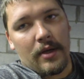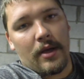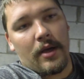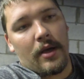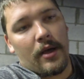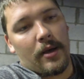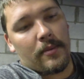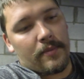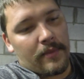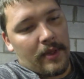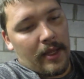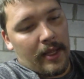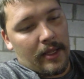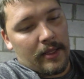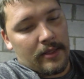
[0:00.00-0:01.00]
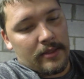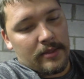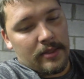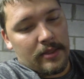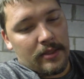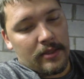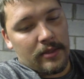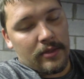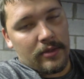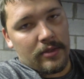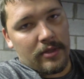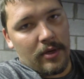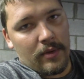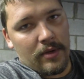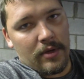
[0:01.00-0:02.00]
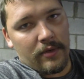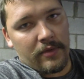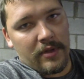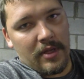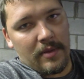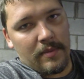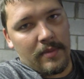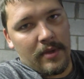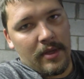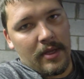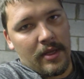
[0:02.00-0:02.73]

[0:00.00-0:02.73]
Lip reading: and going over them,